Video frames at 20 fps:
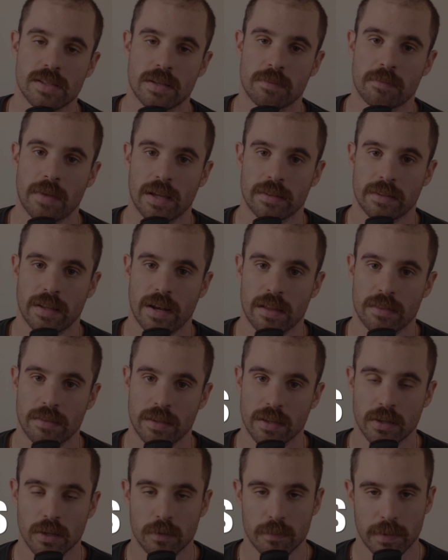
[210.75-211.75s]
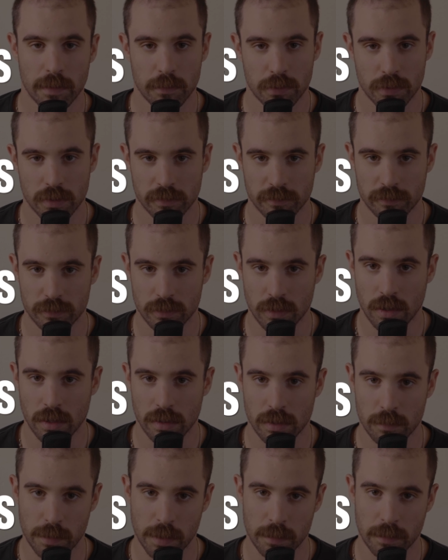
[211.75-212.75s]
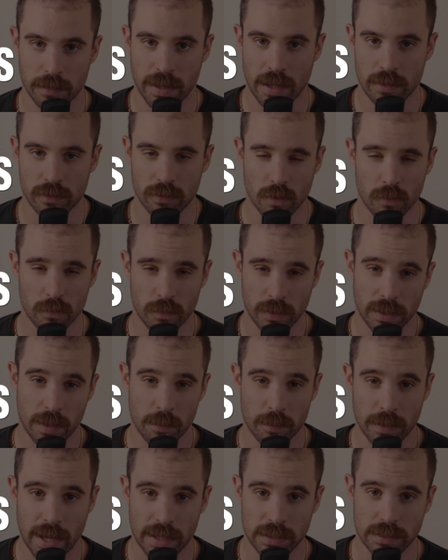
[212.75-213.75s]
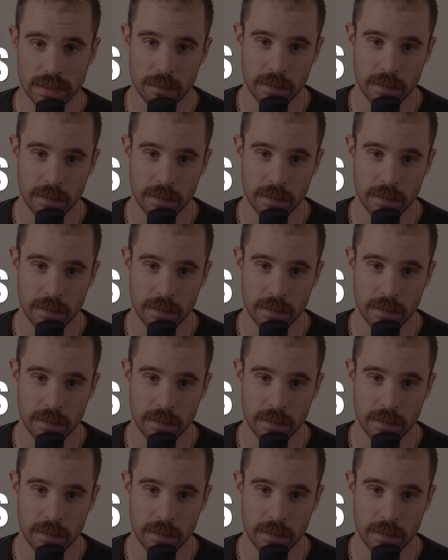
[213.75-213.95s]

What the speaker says: in mind that I think could be important for other people that don't really apply to